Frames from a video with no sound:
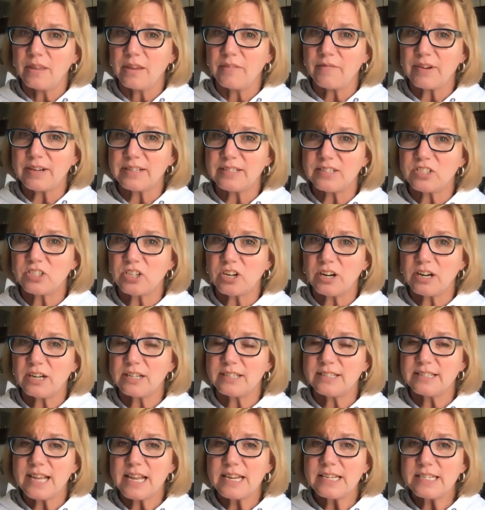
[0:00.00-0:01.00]
If I start a
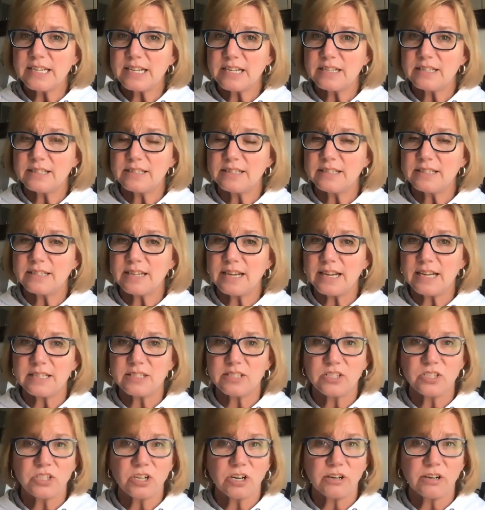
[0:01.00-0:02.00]
sentence, it
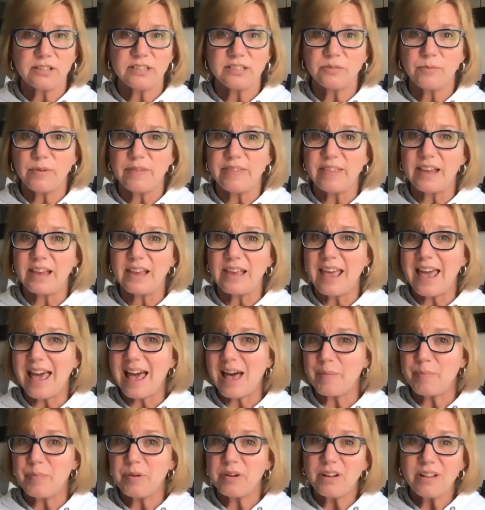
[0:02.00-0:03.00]
starts with a
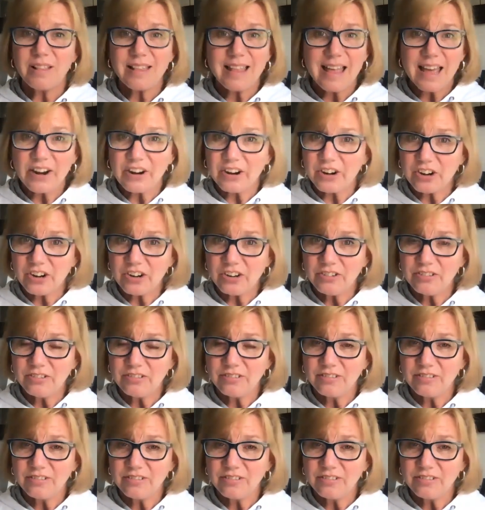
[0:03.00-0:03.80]
capital letter